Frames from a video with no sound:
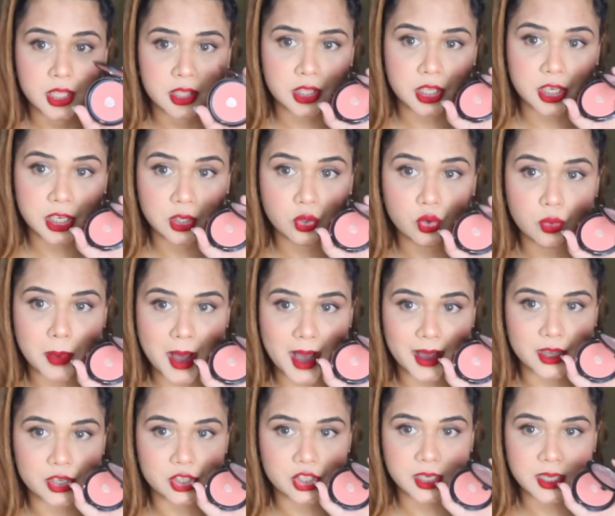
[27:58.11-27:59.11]
the new
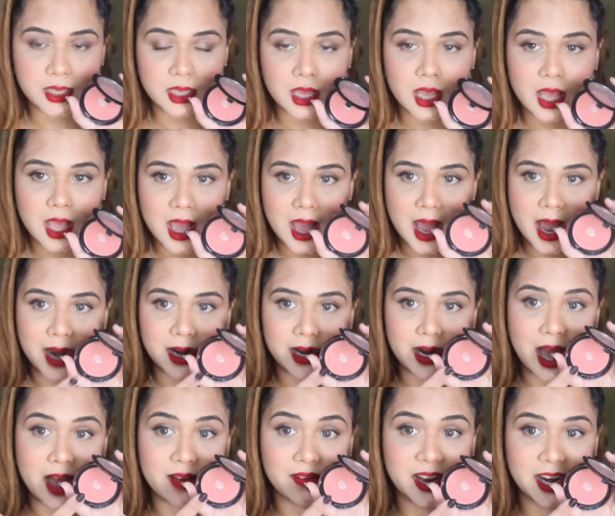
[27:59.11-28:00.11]
packaging,
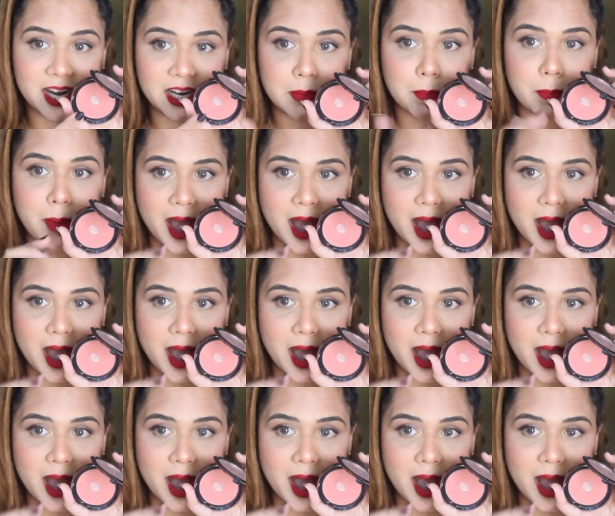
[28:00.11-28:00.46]
and I've hit